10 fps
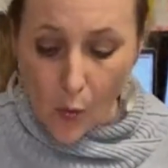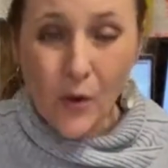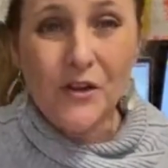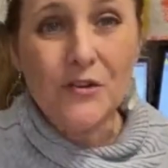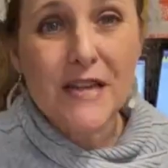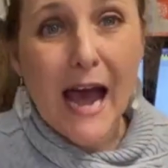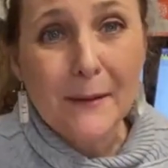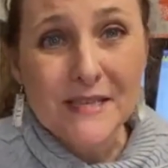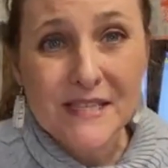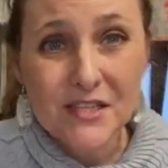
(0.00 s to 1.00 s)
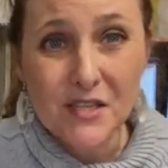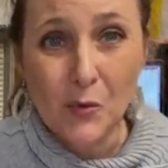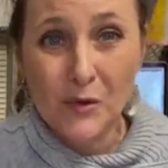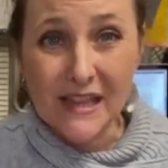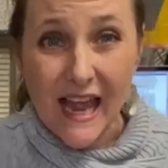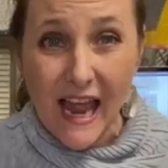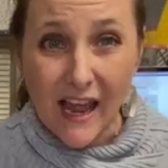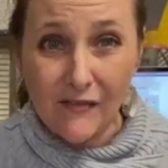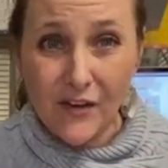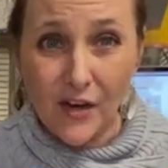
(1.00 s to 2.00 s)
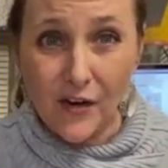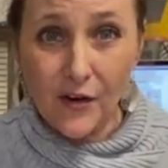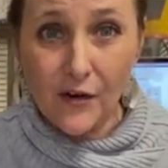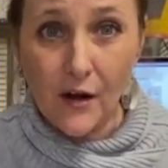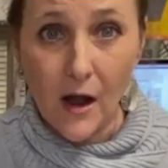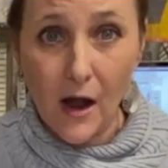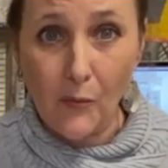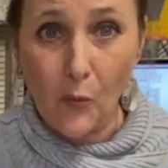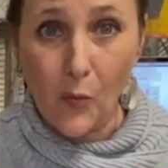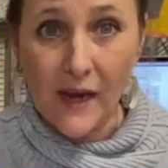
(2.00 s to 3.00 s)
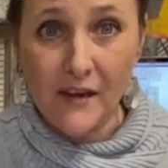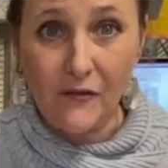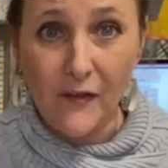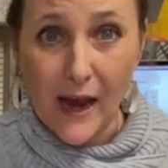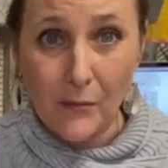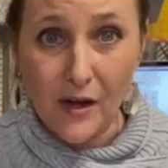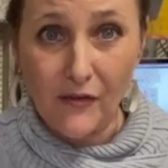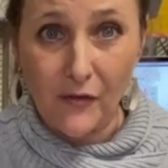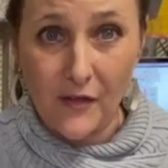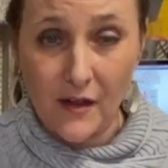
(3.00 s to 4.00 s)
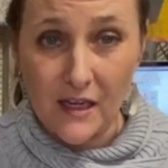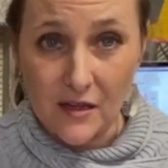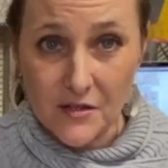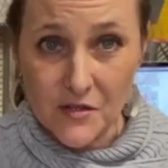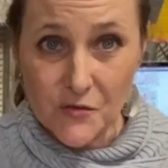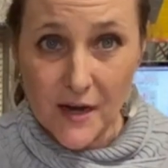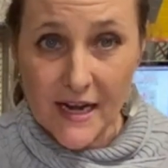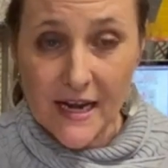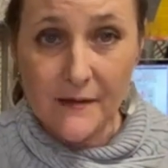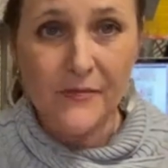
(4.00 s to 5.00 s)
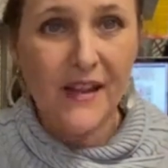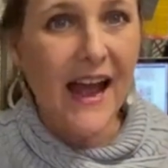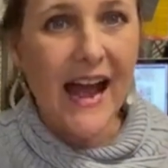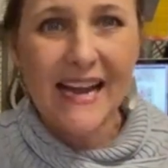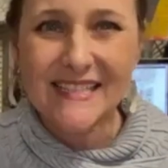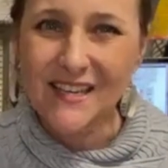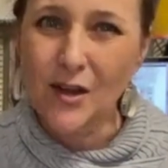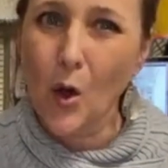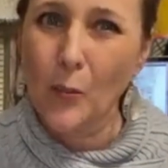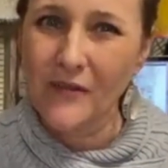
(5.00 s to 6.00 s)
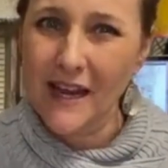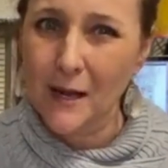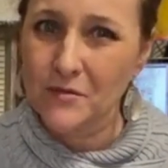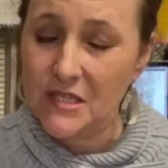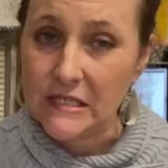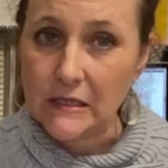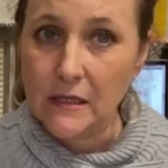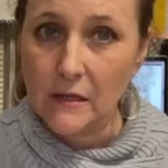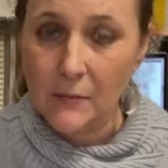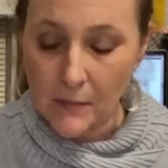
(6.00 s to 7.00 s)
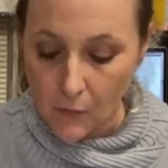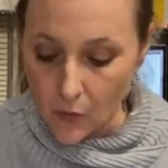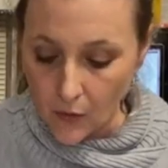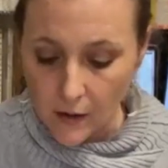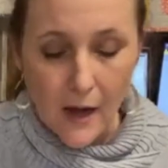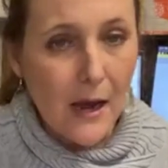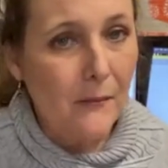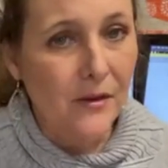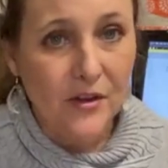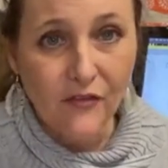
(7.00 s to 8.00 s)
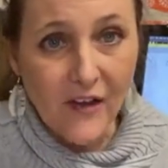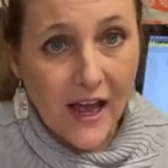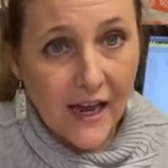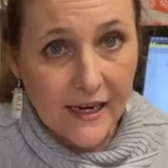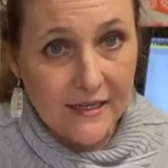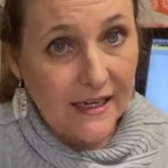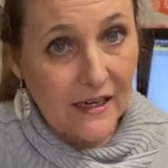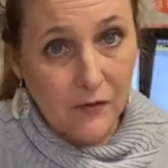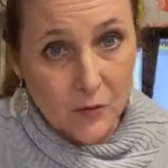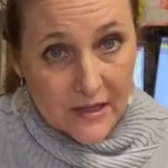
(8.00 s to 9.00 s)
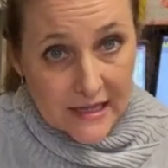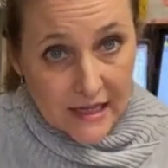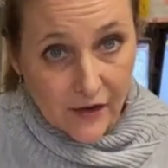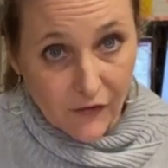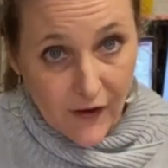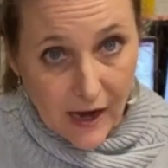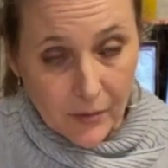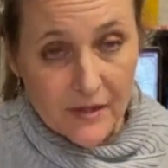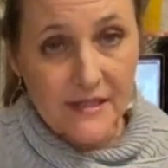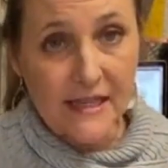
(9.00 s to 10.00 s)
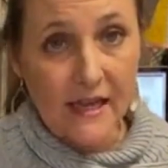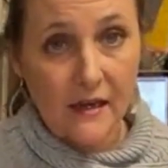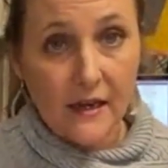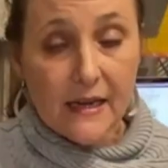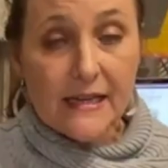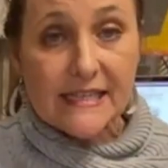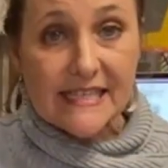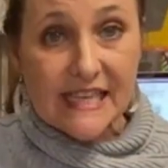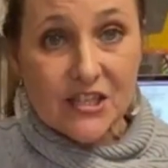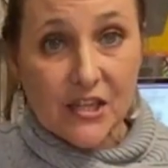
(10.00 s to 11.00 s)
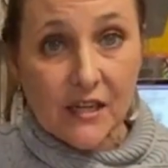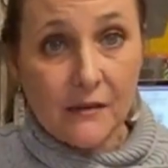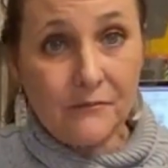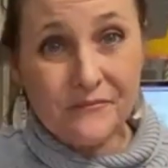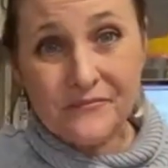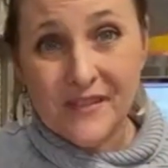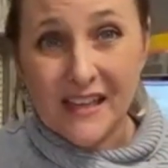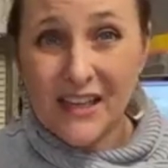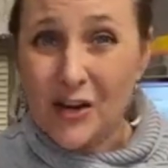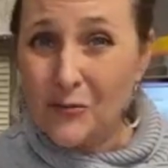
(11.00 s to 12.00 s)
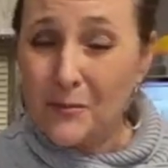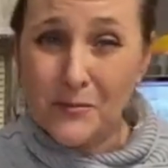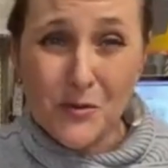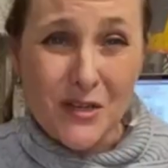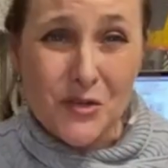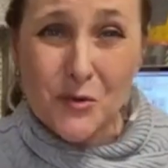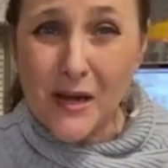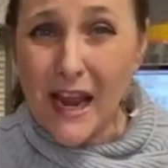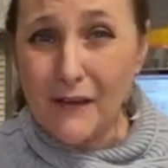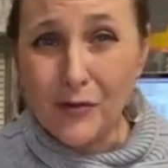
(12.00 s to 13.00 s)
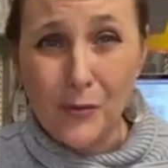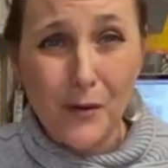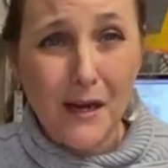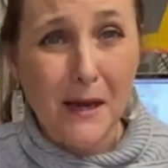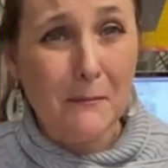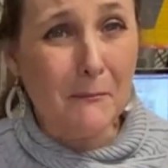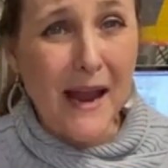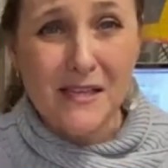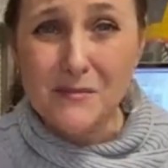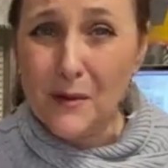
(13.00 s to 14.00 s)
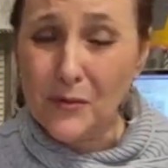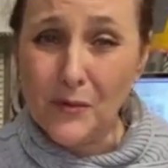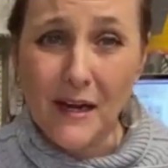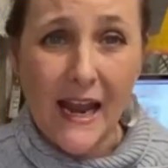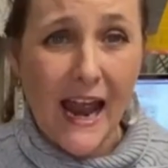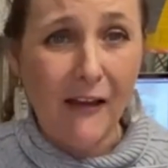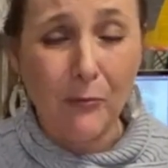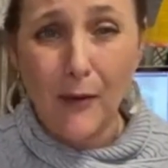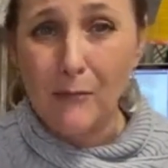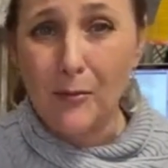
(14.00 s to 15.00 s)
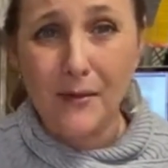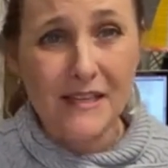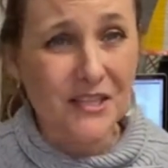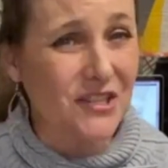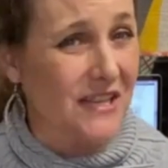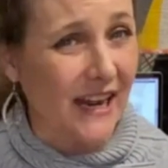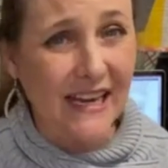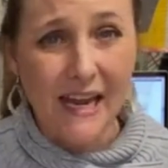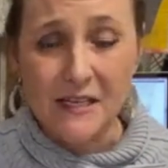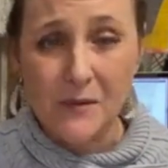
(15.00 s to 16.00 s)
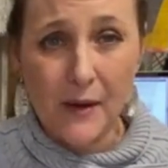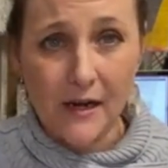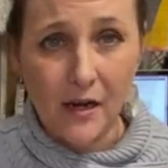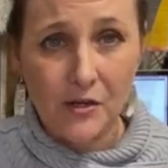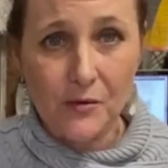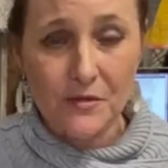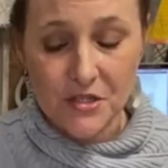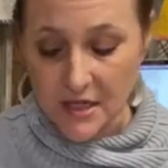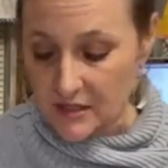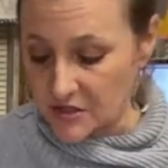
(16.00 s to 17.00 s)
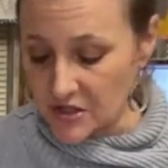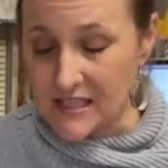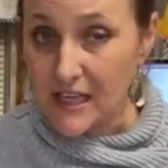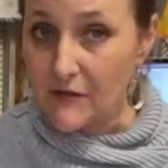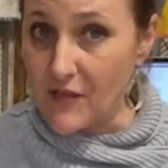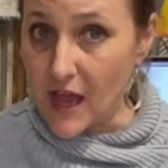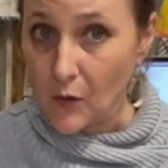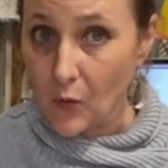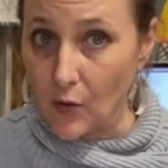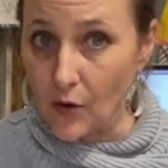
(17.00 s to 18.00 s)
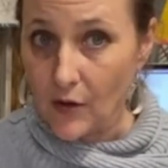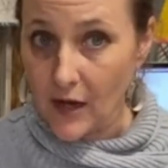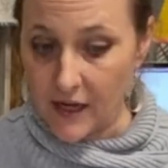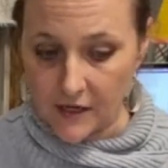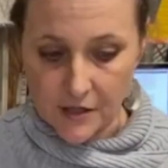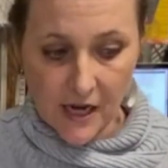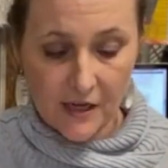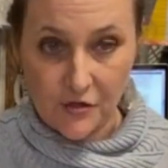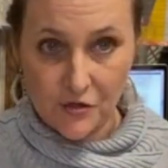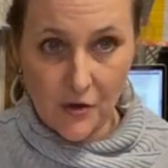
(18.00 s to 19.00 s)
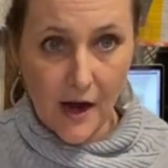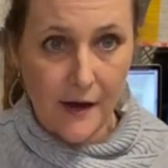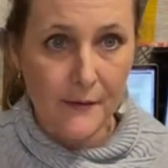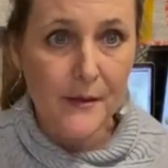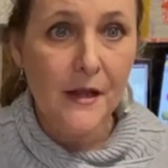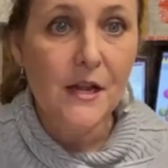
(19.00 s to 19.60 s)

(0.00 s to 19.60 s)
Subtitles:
When you're top stitching with the heavier weight fabric for the illustrating, I tend to open that up just a little bit more, but you'll find even with the thicker fabrics that stitching, you know, between 2.5, 3, maximum 3.5, probably, just again, depending on your machines, just give that a whirl and a try.